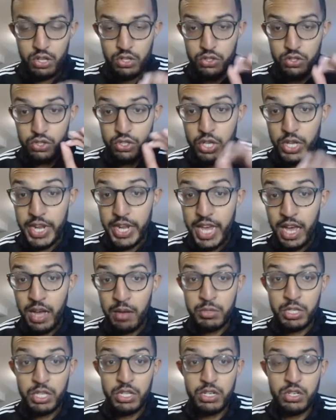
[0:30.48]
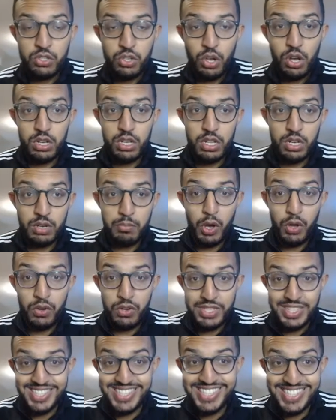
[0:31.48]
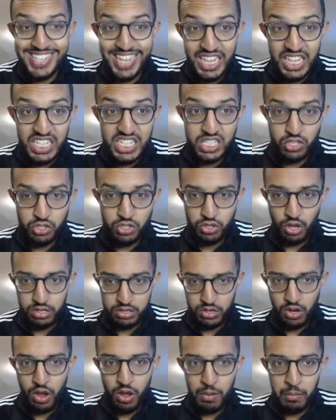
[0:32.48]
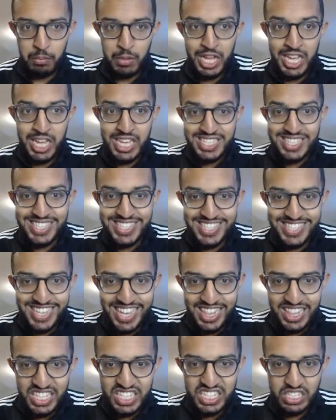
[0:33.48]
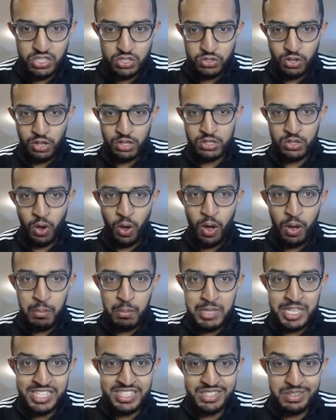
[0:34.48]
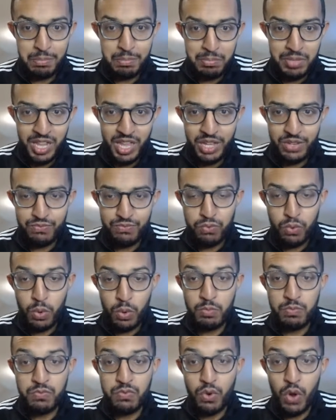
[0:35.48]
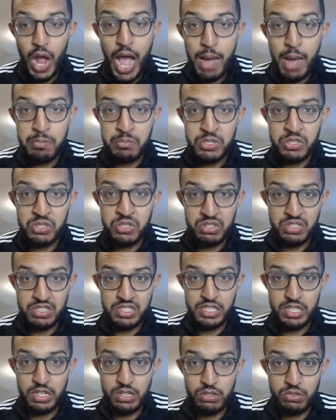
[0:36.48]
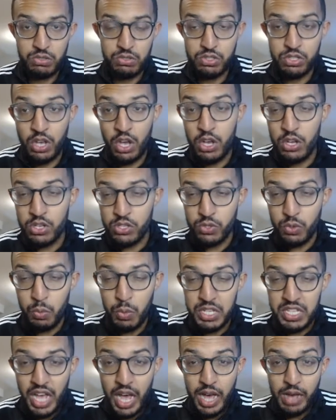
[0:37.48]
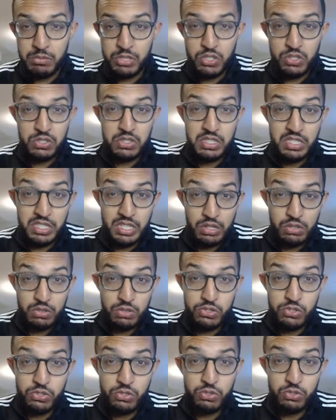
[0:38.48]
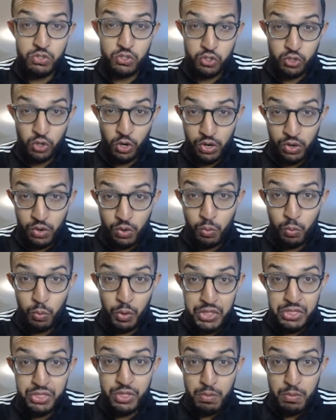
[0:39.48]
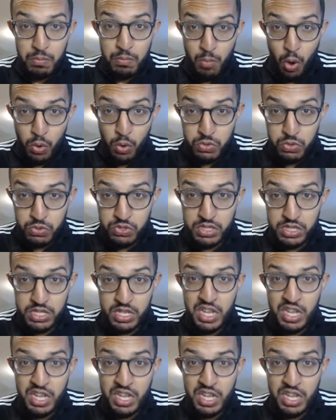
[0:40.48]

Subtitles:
Today I'm going to talking about Sellics.com. Sellics.com is a platform for Amazon sellers. So what Amazon sellers struggle with the most